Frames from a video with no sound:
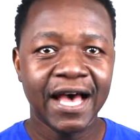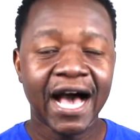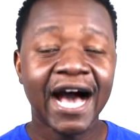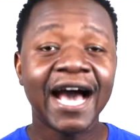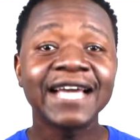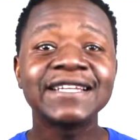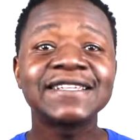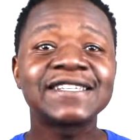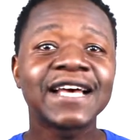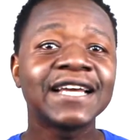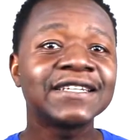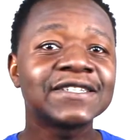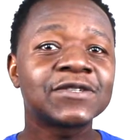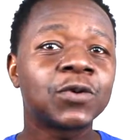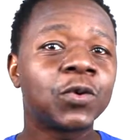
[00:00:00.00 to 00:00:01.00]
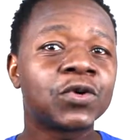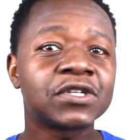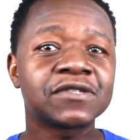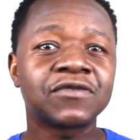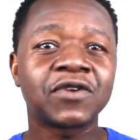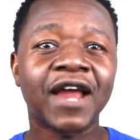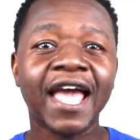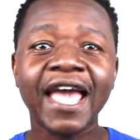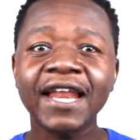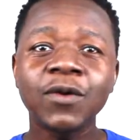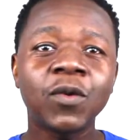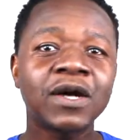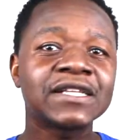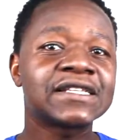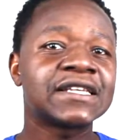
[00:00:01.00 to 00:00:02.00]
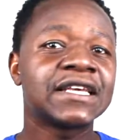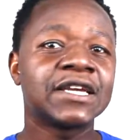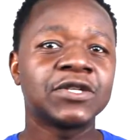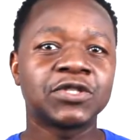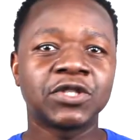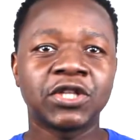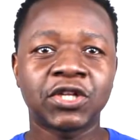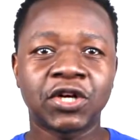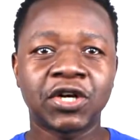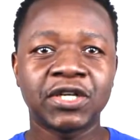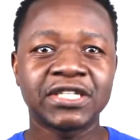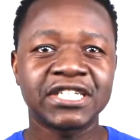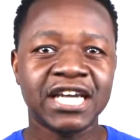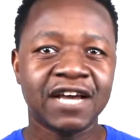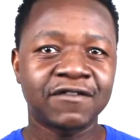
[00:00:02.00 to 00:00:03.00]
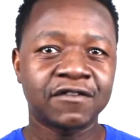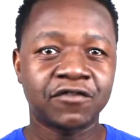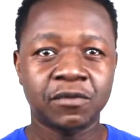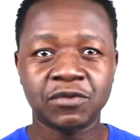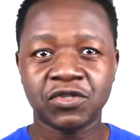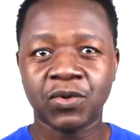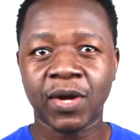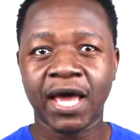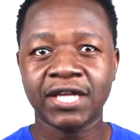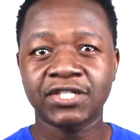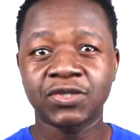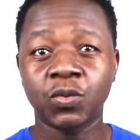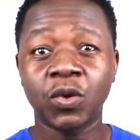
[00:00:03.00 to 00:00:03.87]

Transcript: I designed this course for anyone seeking to learn Java from scratch.